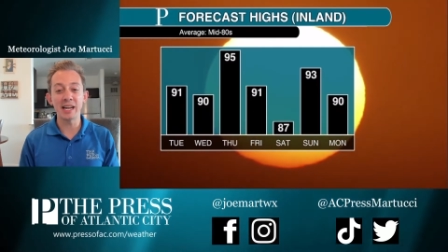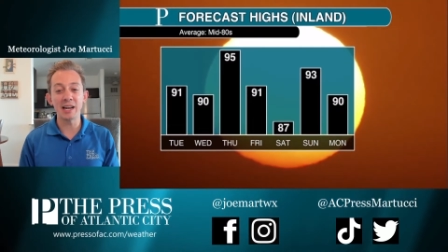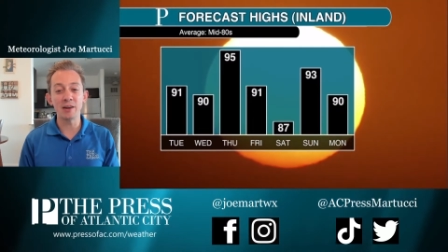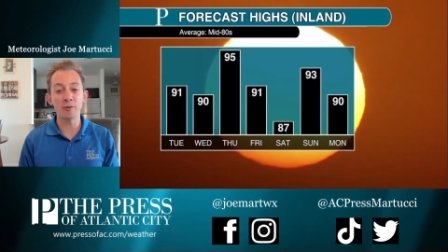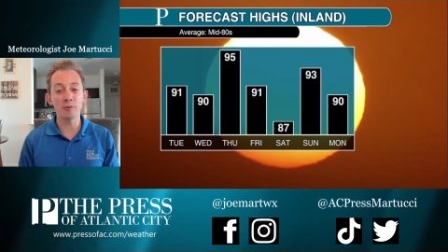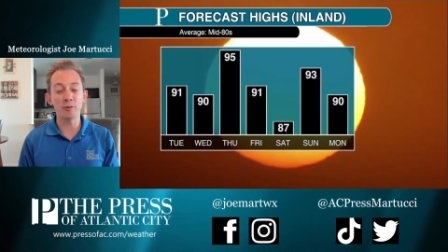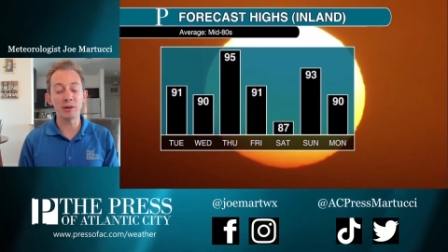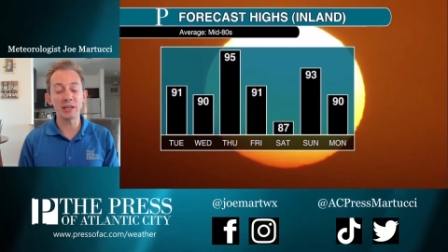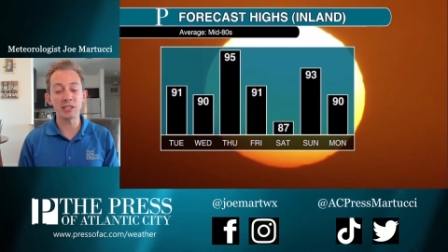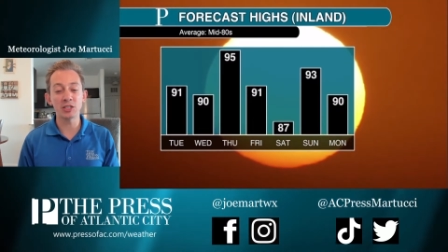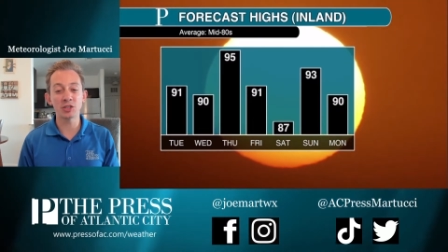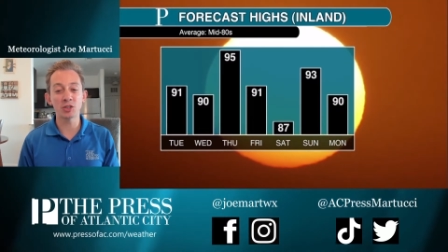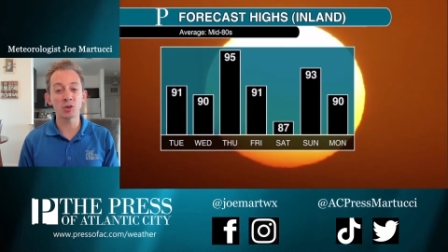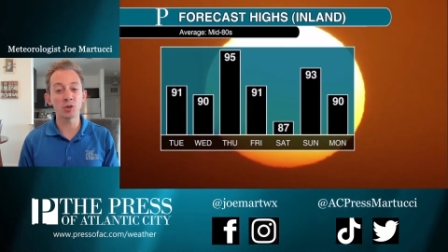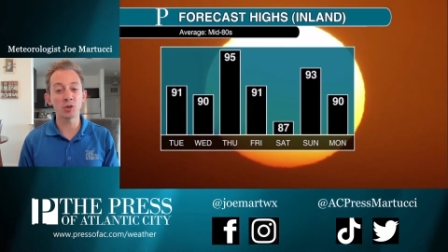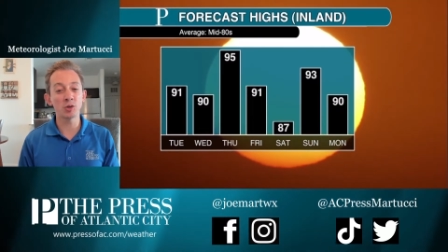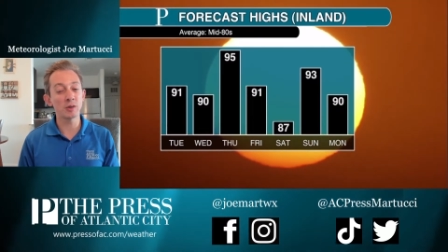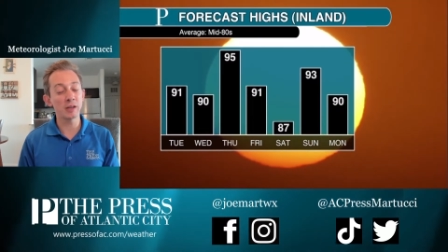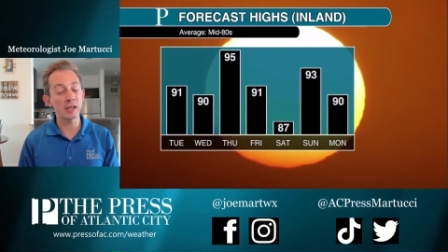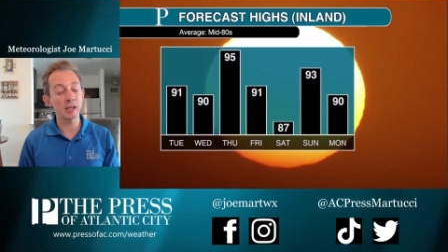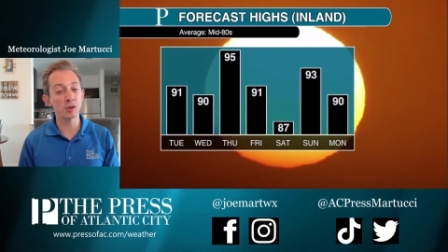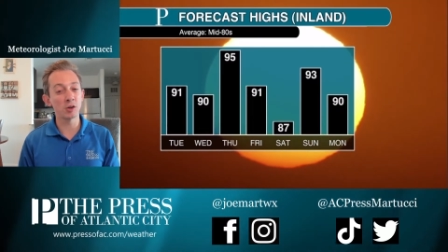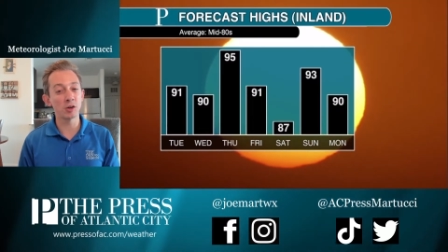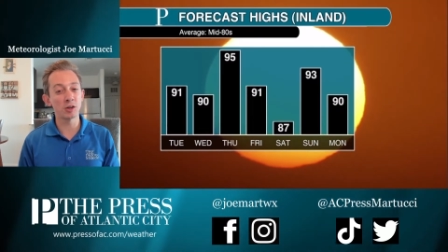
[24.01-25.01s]
and we
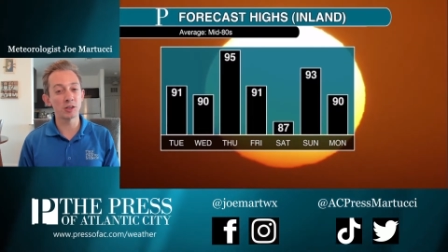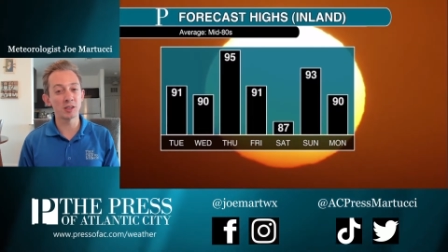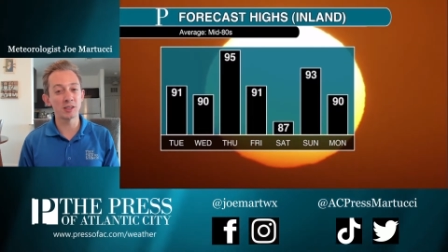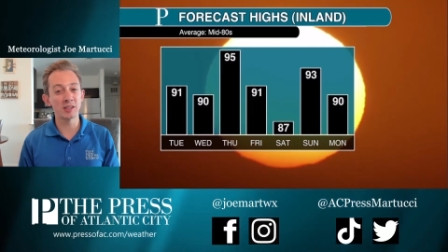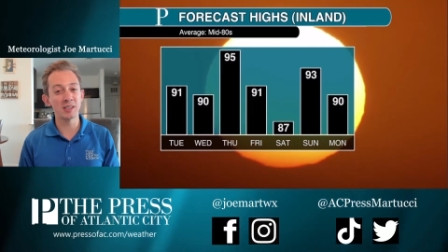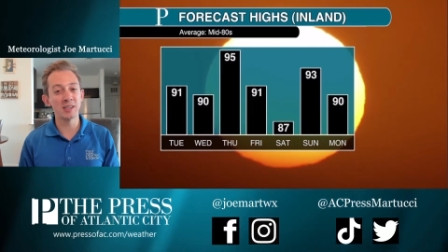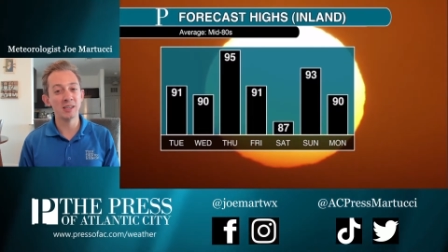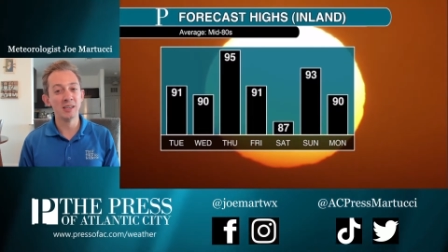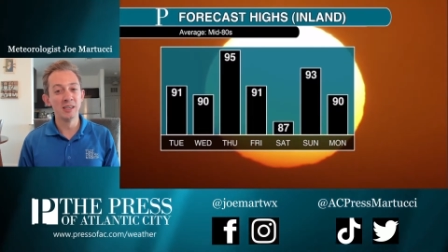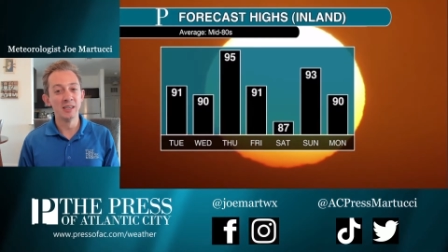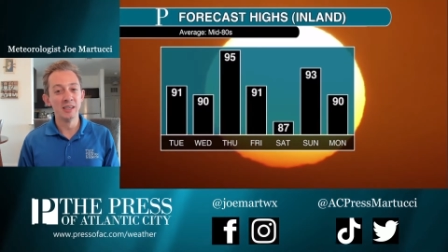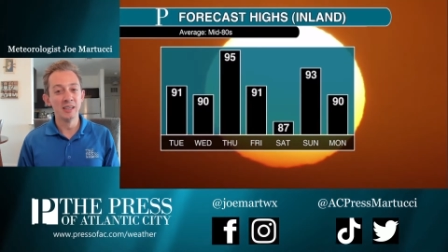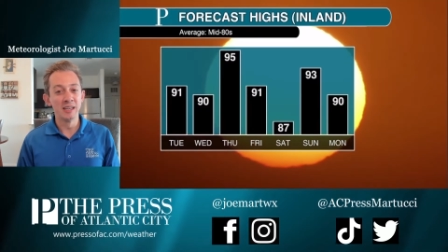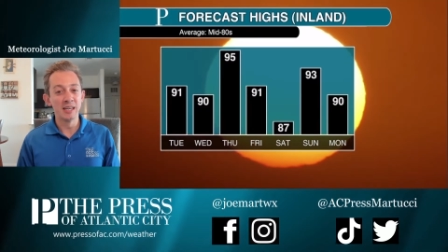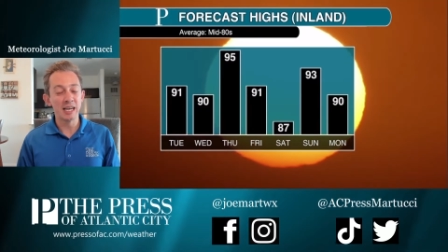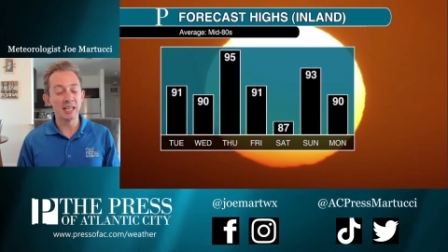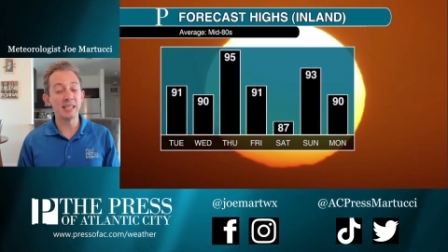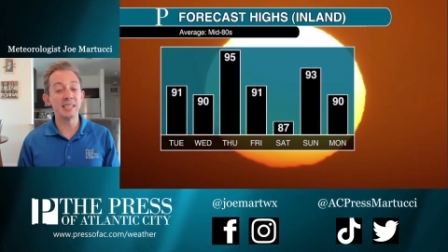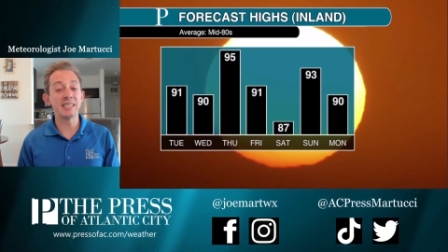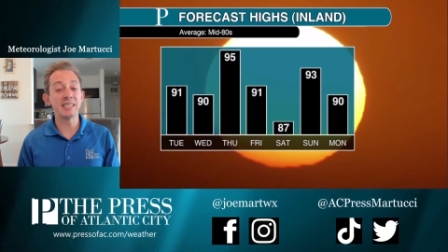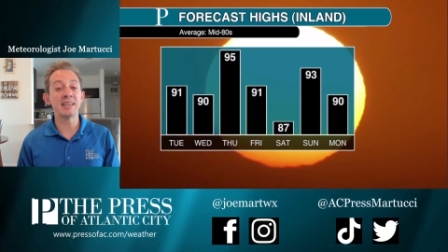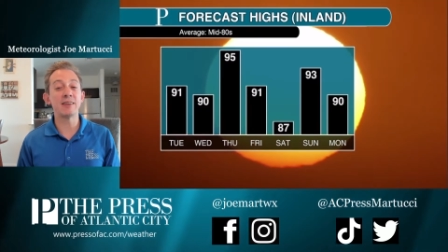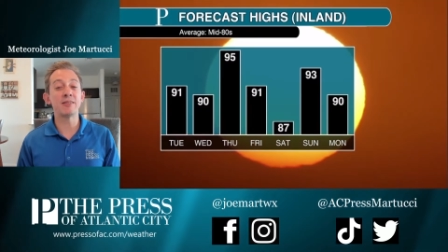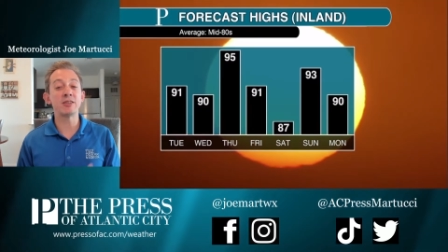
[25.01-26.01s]
certainly look to at
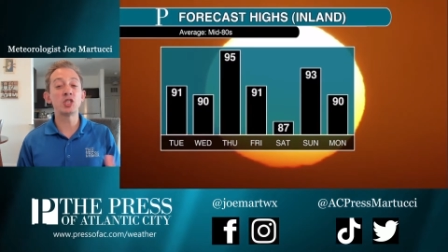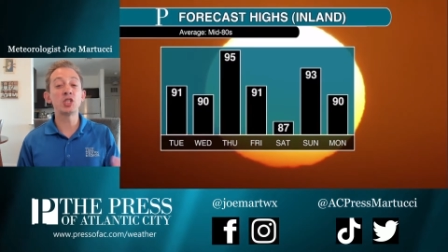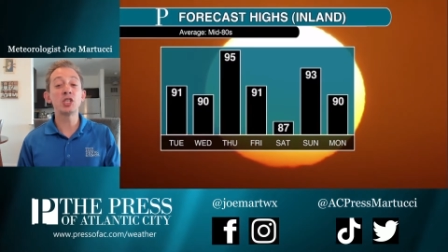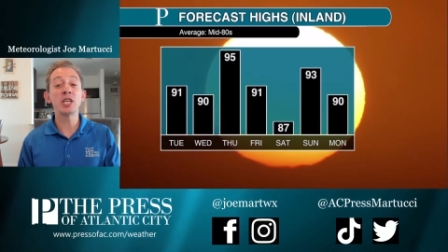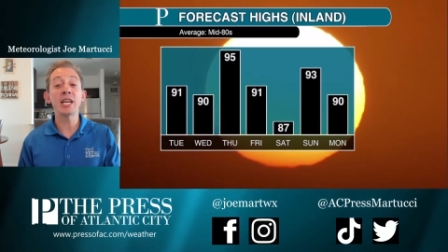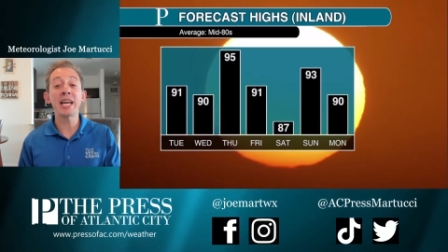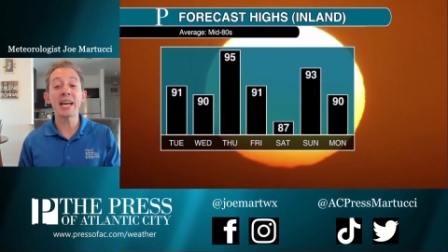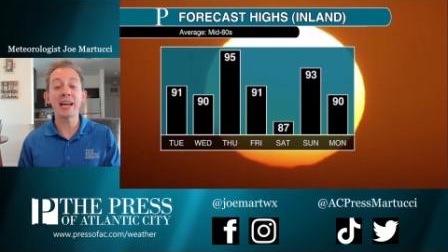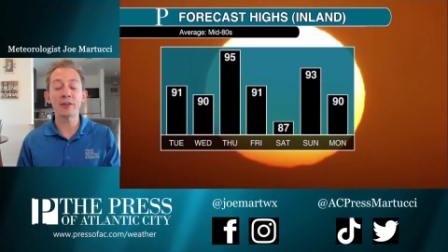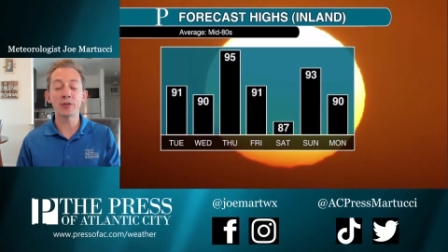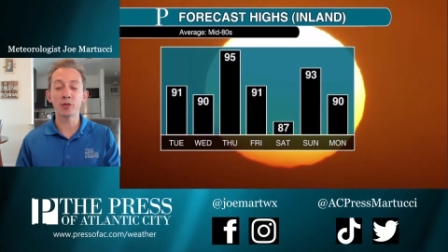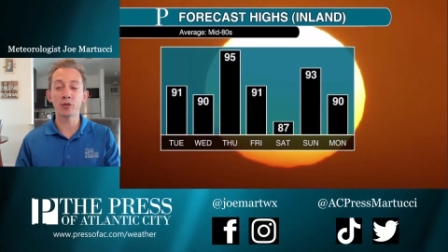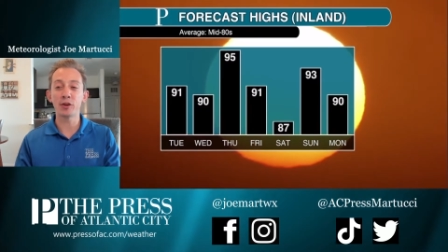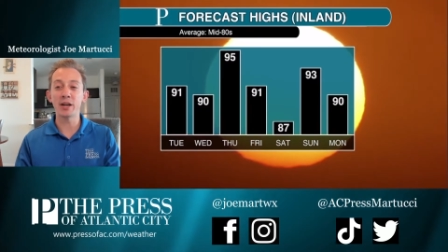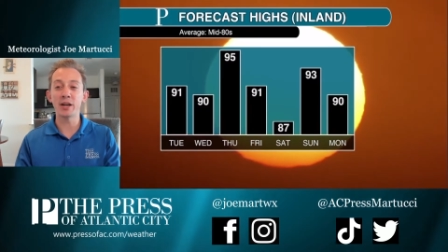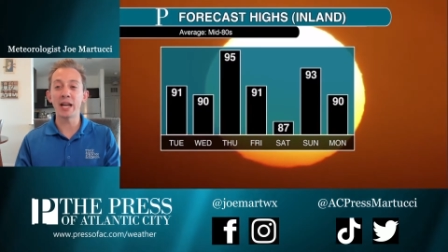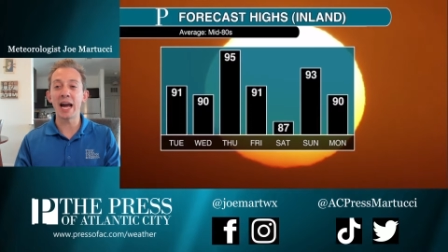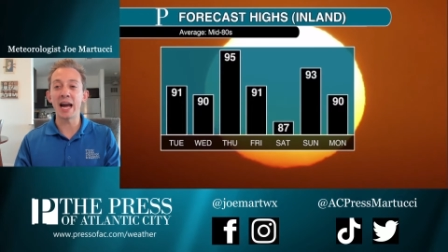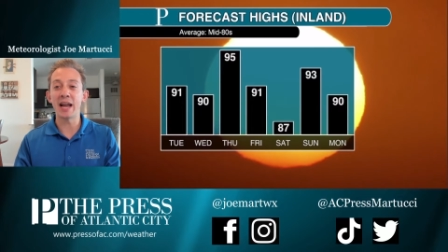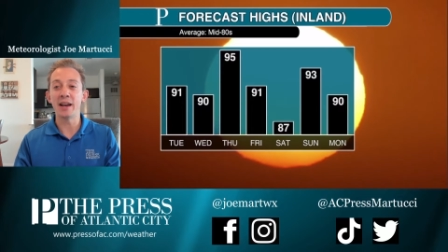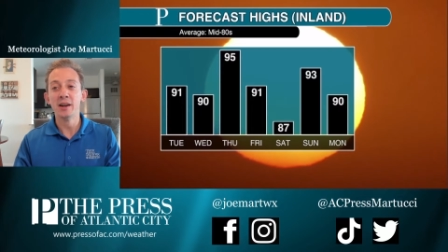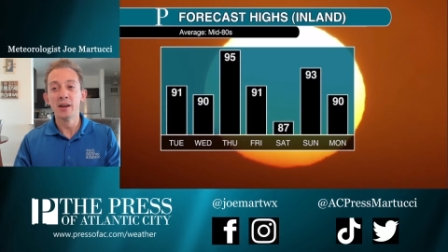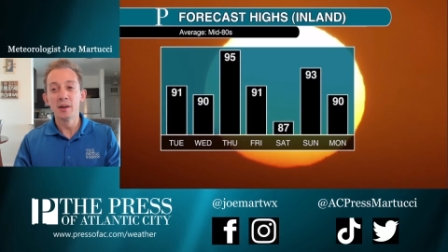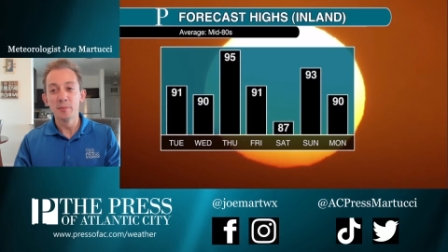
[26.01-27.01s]
least have a chance for
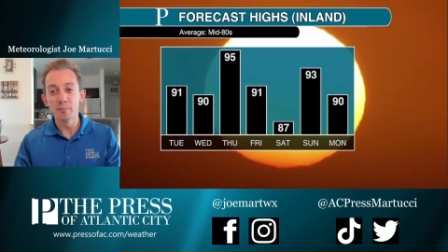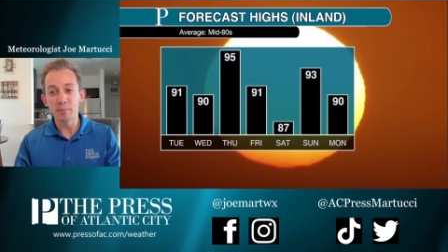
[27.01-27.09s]
that